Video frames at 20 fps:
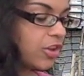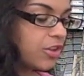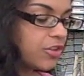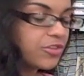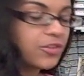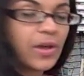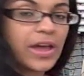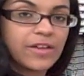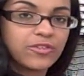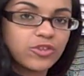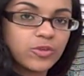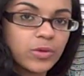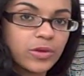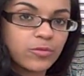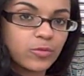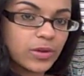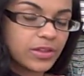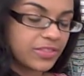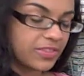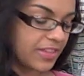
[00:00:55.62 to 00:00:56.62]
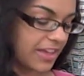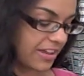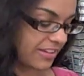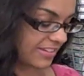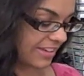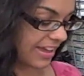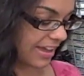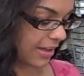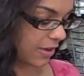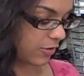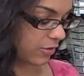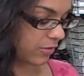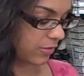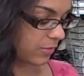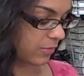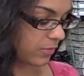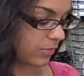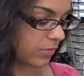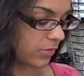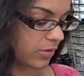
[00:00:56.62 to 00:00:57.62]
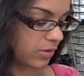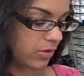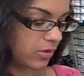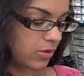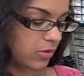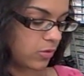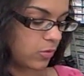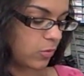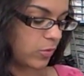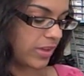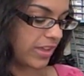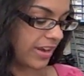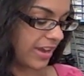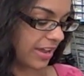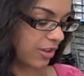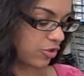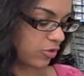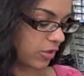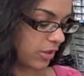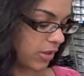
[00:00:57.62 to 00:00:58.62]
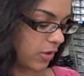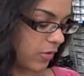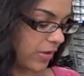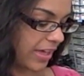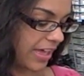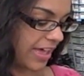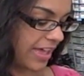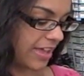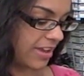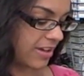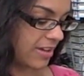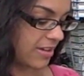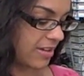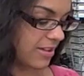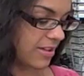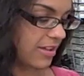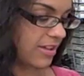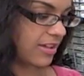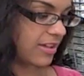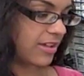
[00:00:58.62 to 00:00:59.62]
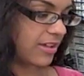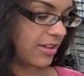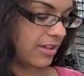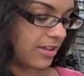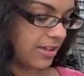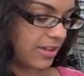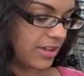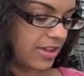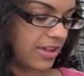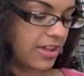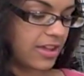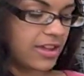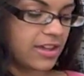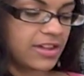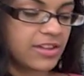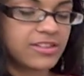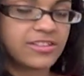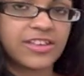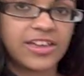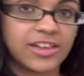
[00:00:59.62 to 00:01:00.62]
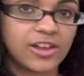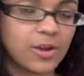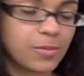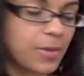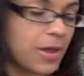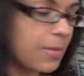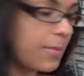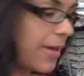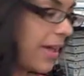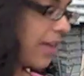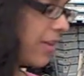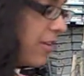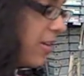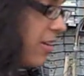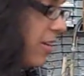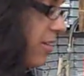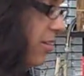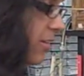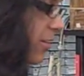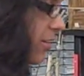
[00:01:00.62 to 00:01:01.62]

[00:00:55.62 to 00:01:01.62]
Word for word: So after we've written that down, we can actually go ahead, take our header